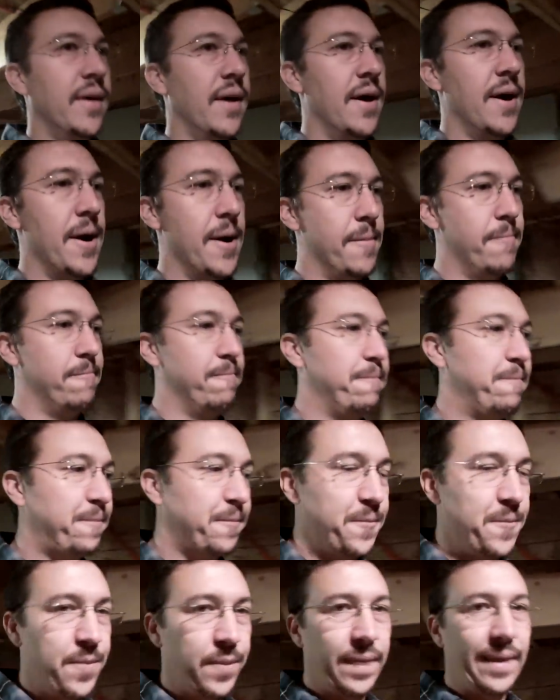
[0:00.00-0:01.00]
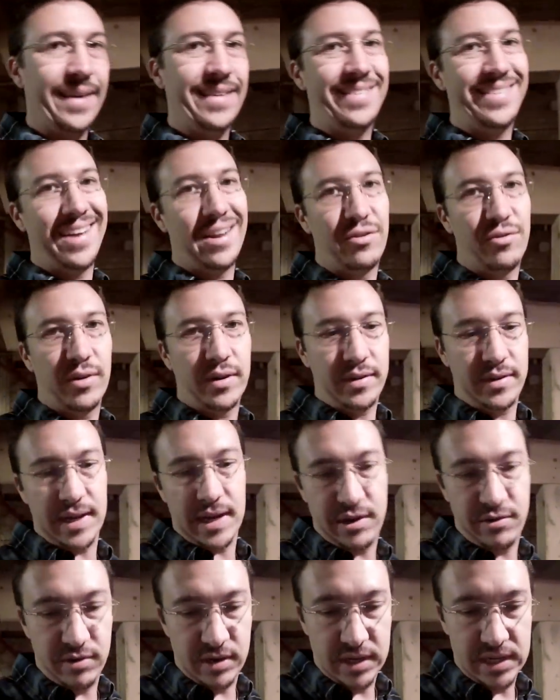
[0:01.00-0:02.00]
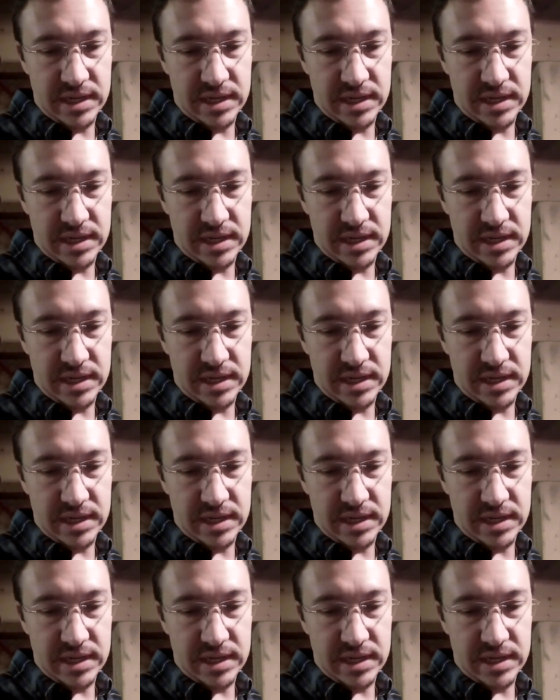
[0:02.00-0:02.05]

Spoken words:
etc., etc.,